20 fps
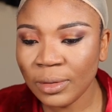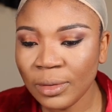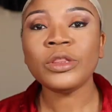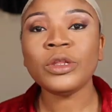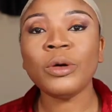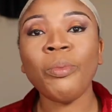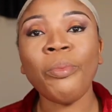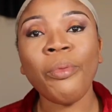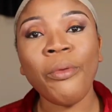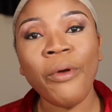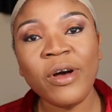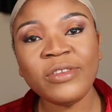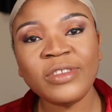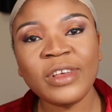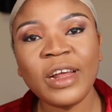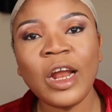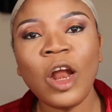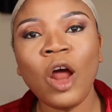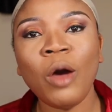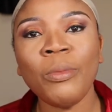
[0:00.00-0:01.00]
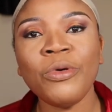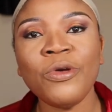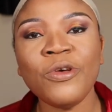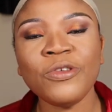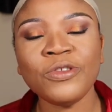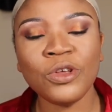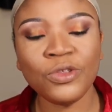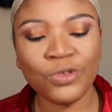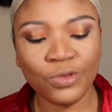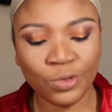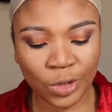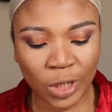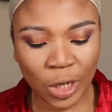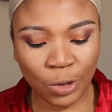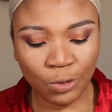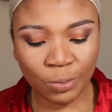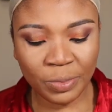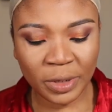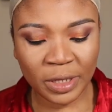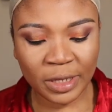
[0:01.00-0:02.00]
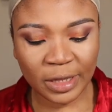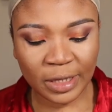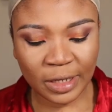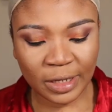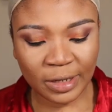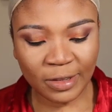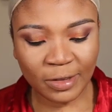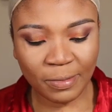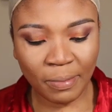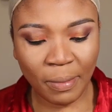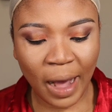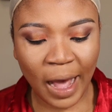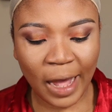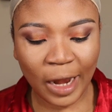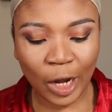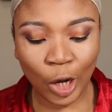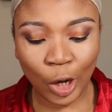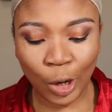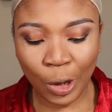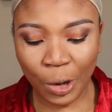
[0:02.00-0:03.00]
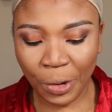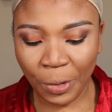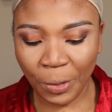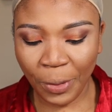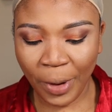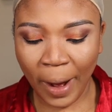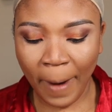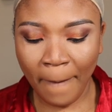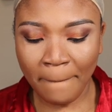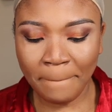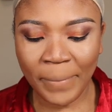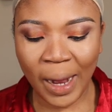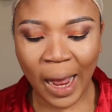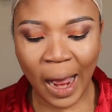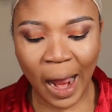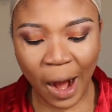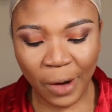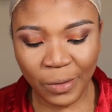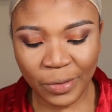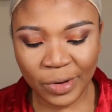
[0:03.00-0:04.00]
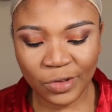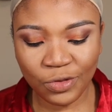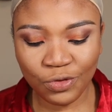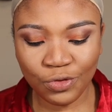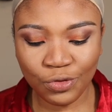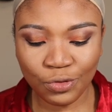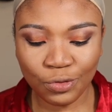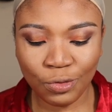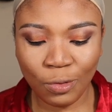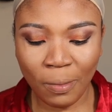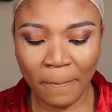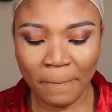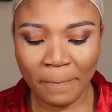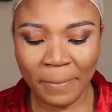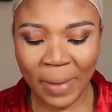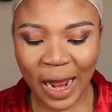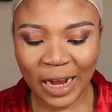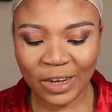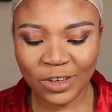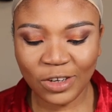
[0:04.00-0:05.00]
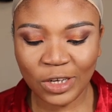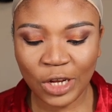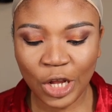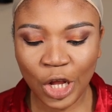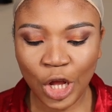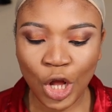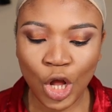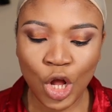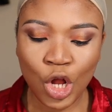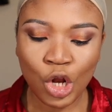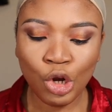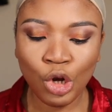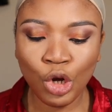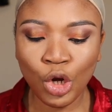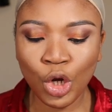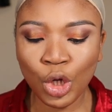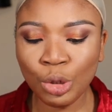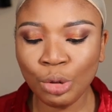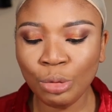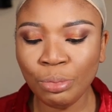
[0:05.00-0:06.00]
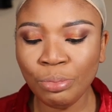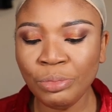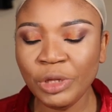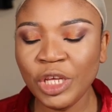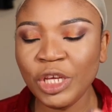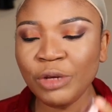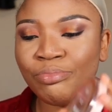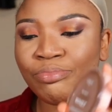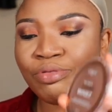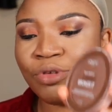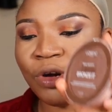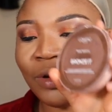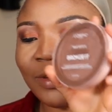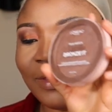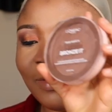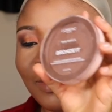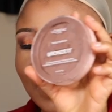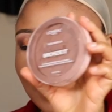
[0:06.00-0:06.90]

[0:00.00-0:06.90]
The bronzer that I'll be using today will be this, my L'Oreal Paris True Match Lumi Bronze